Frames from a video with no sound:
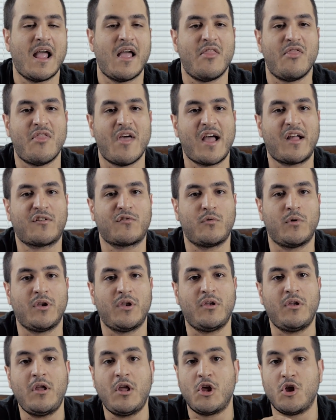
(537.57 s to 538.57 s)
and that's
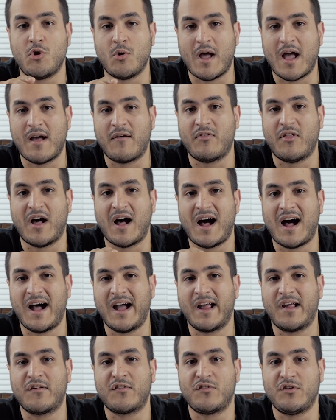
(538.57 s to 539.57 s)
when you have the
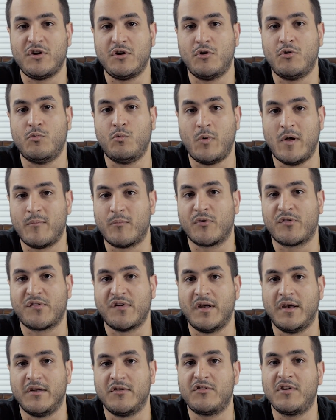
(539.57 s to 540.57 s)
highest yield win
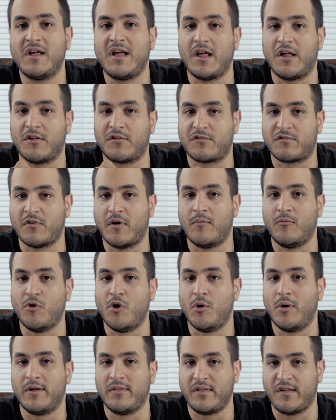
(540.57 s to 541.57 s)
percentage is from
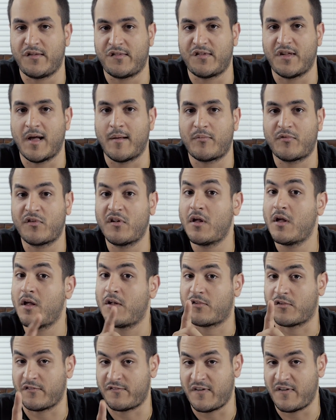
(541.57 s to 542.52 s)
knowing these steps. So